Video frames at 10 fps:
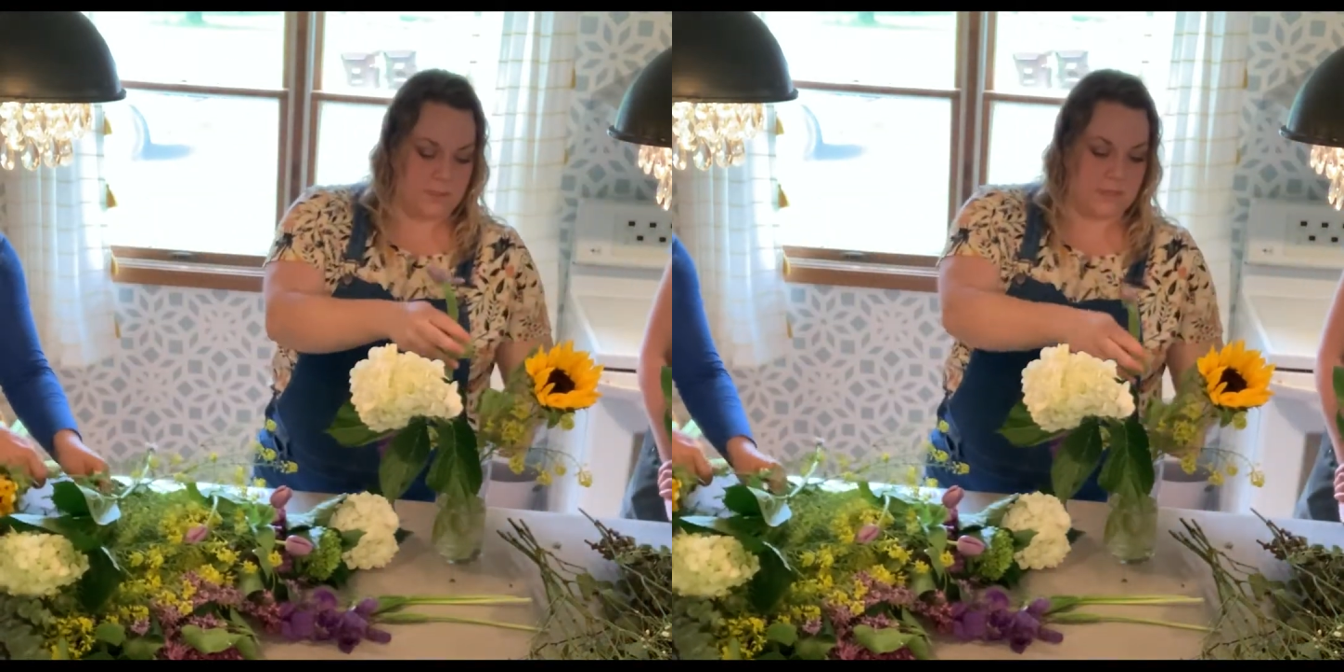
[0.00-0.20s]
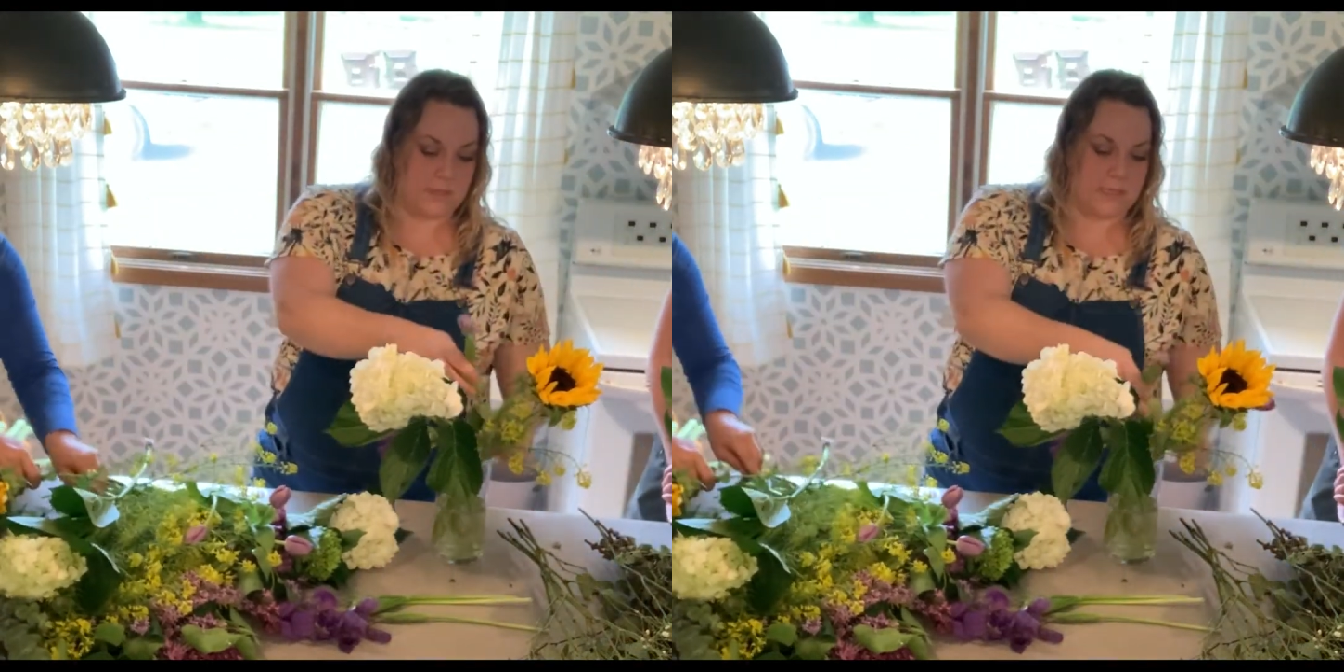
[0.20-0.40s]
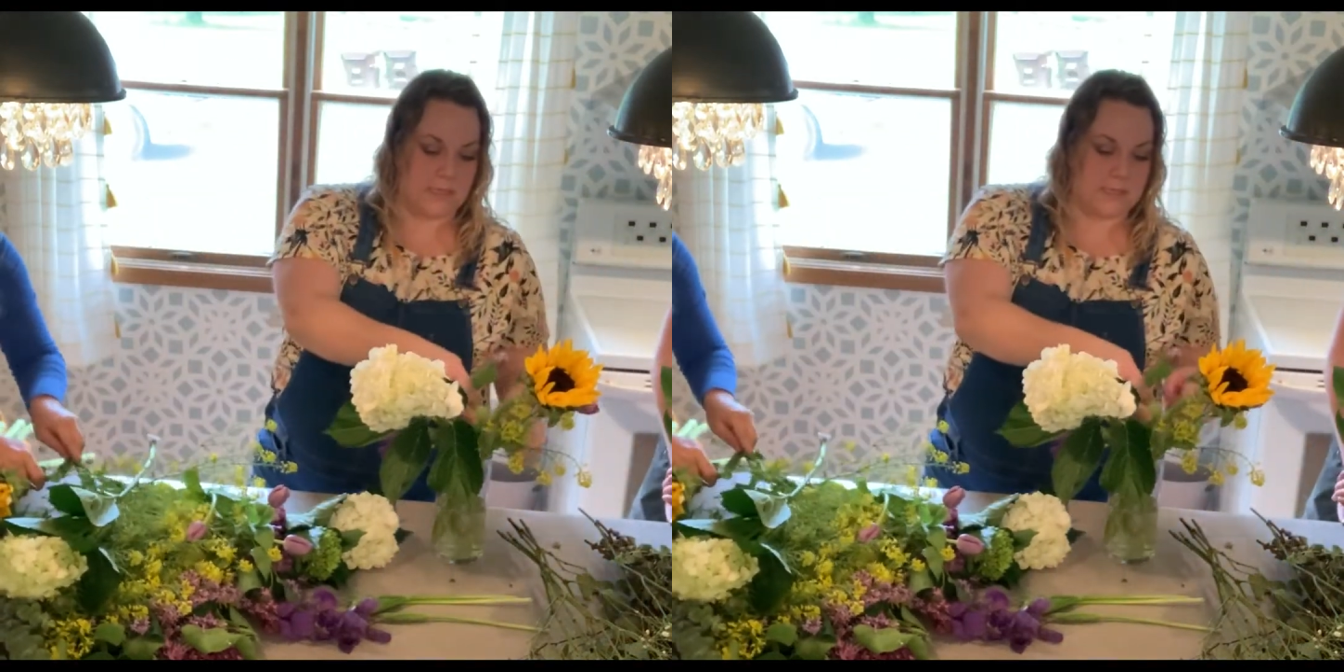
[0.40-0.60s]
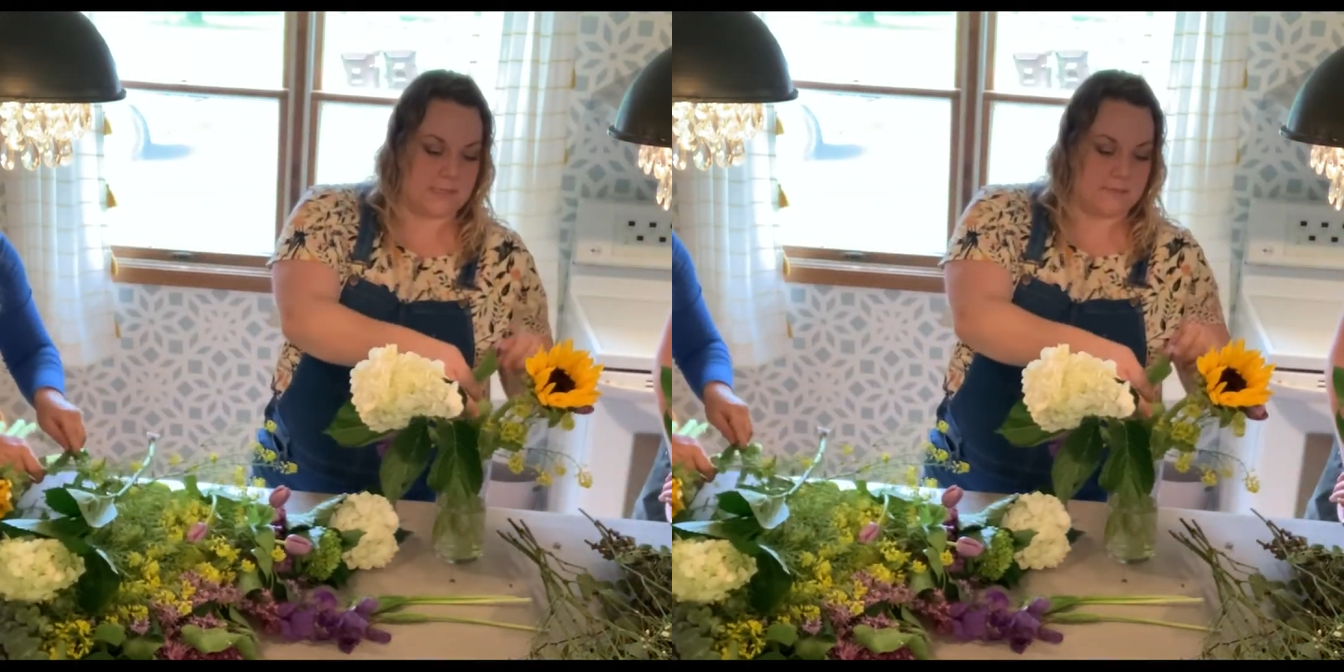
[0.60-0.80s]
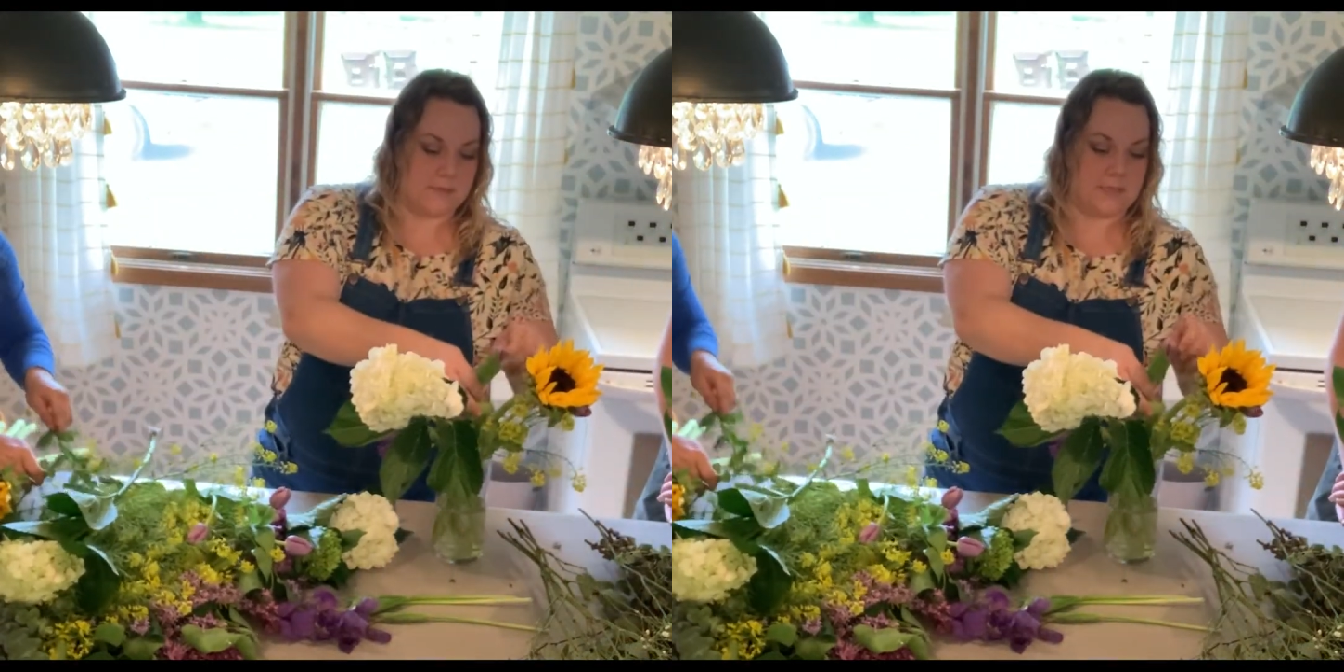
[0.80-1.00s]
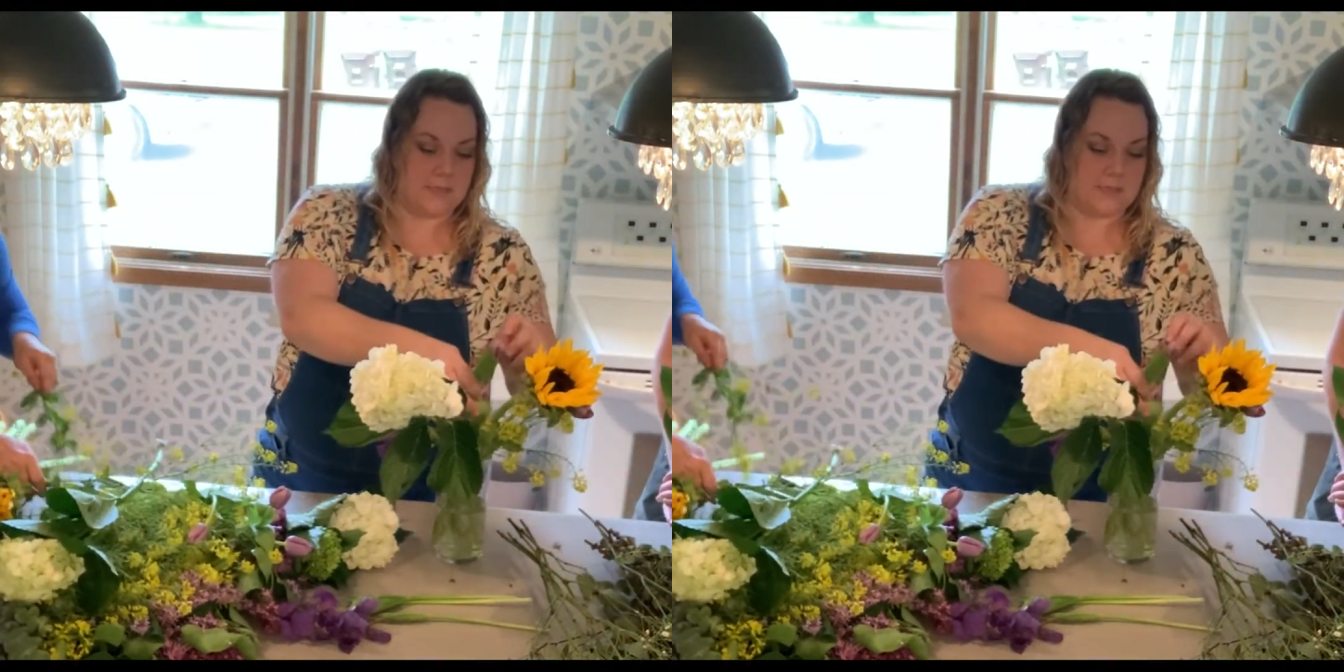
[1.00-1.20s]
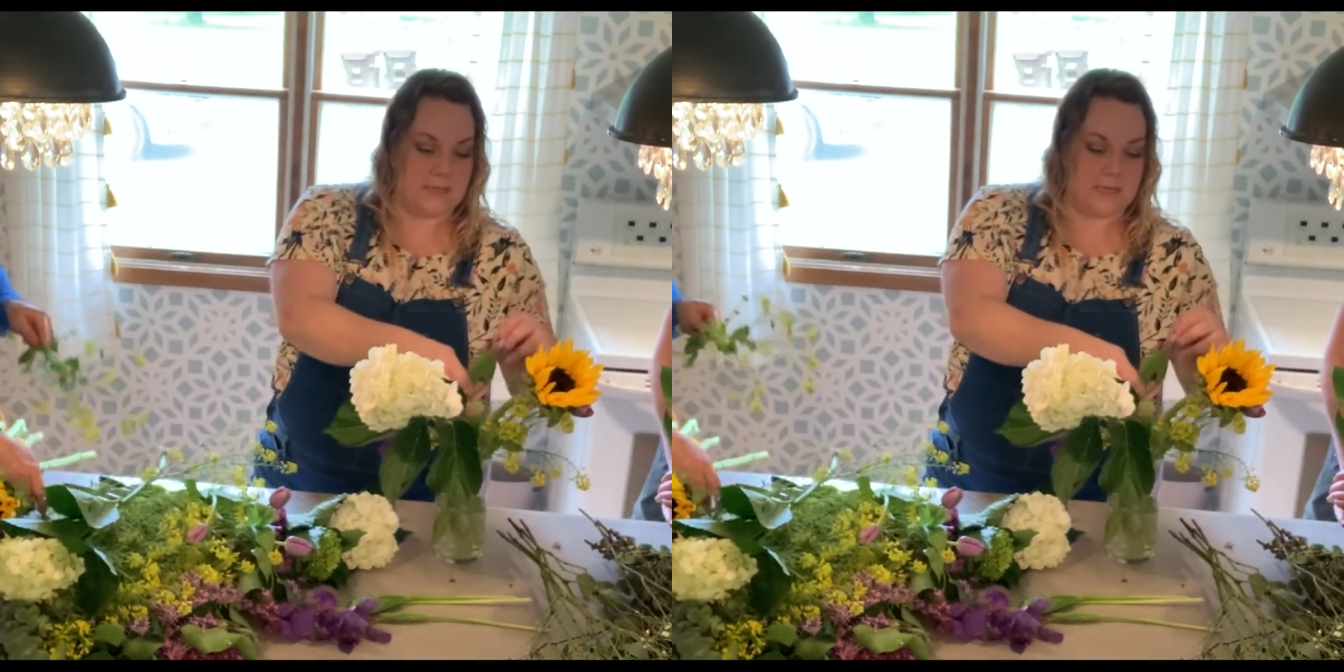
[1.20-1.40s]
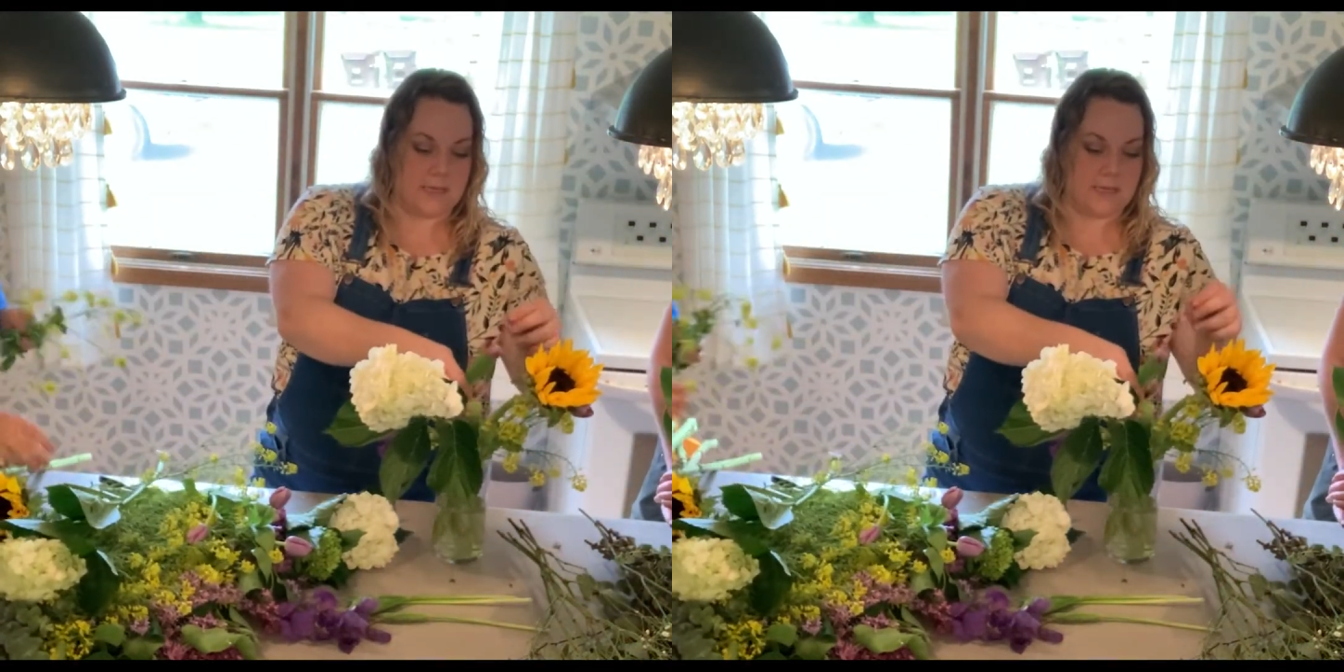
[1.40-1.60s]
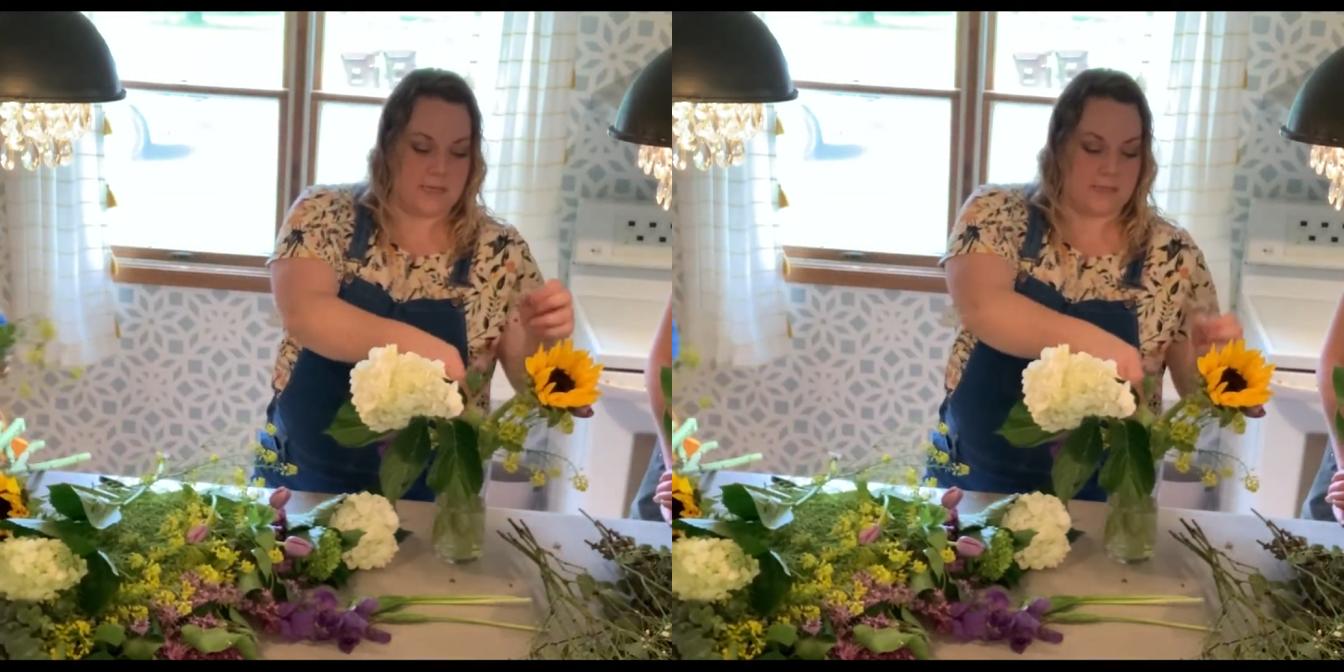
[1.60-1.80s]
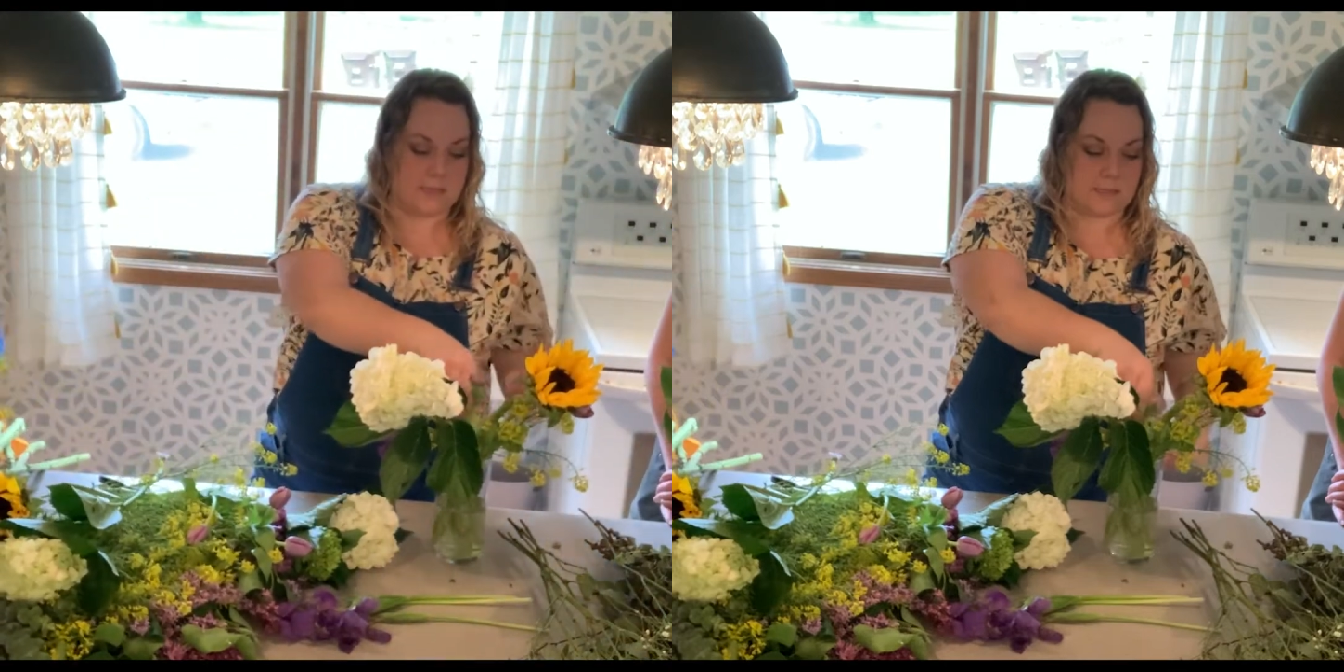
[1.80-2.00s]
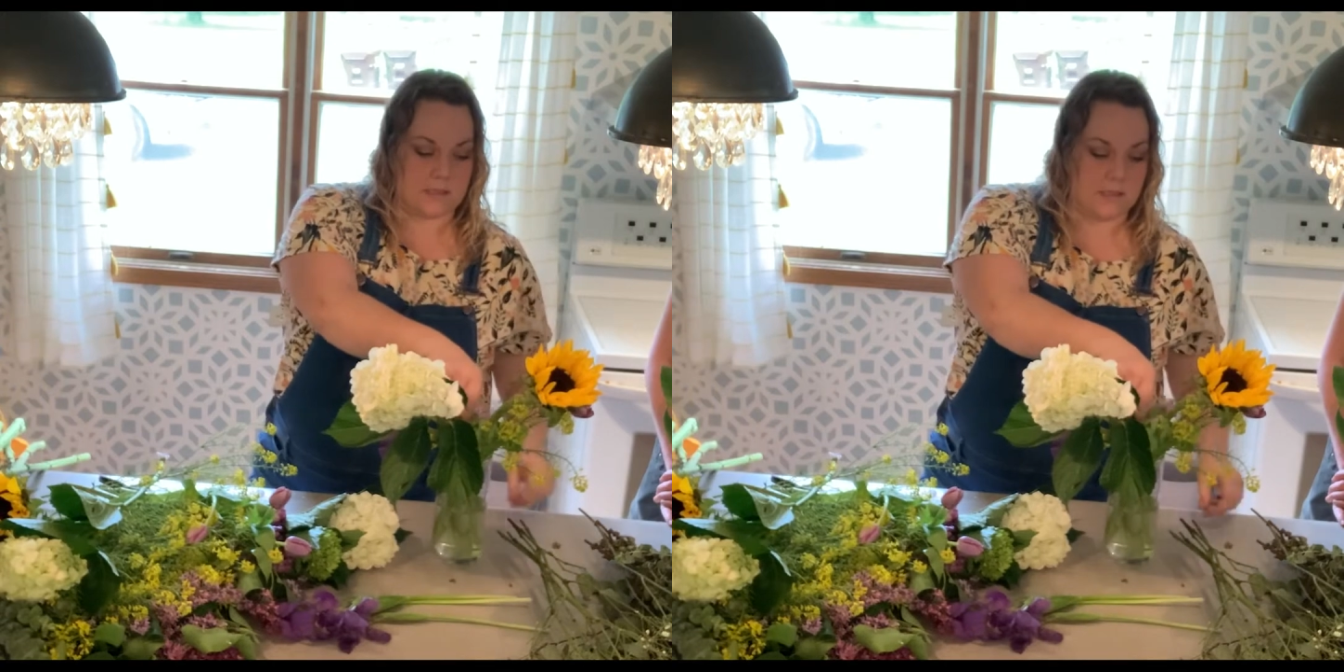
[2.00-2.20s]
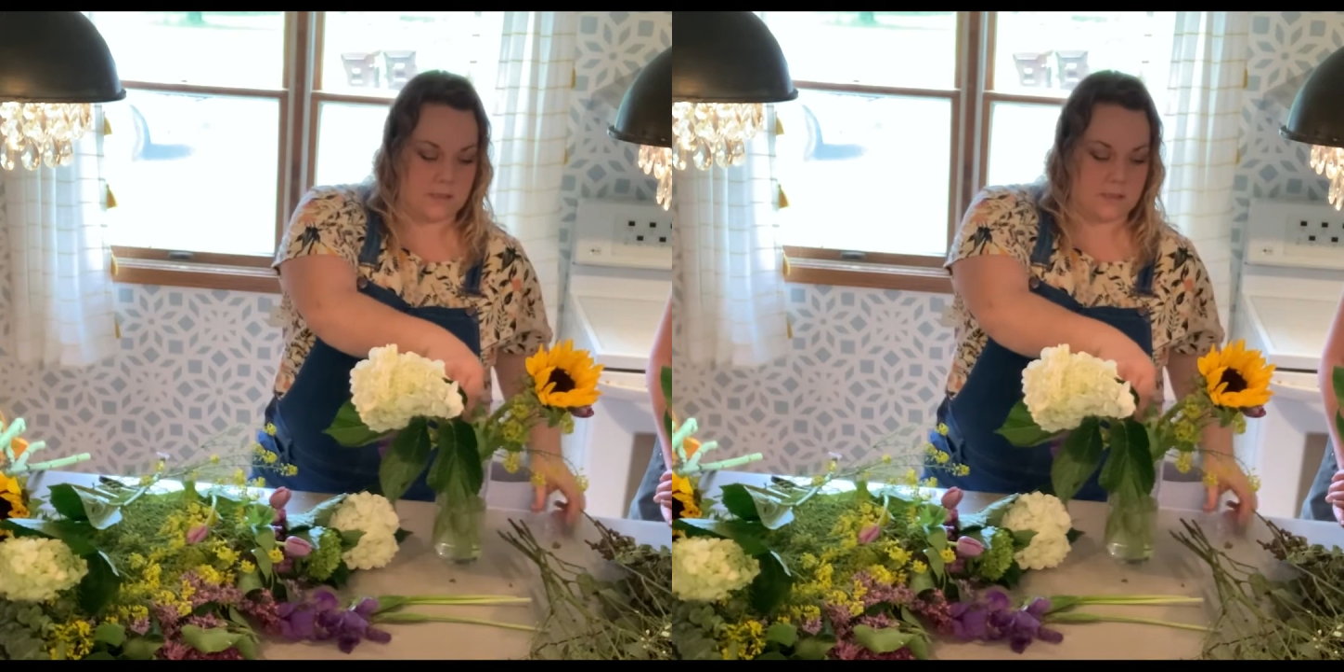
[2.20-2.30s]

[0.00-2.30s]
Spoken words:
just toss some of these guys